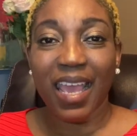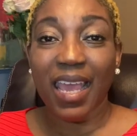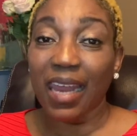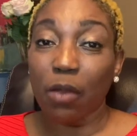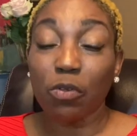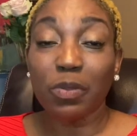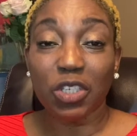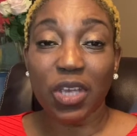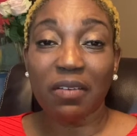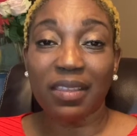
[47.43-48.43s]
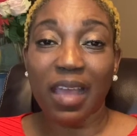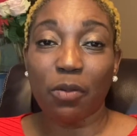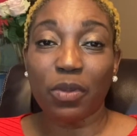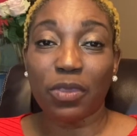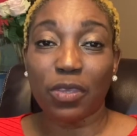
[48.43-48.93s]
And I will be sharing that
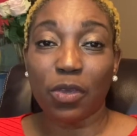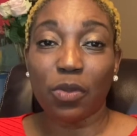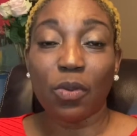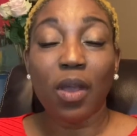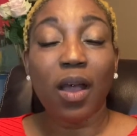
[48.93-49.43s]
with you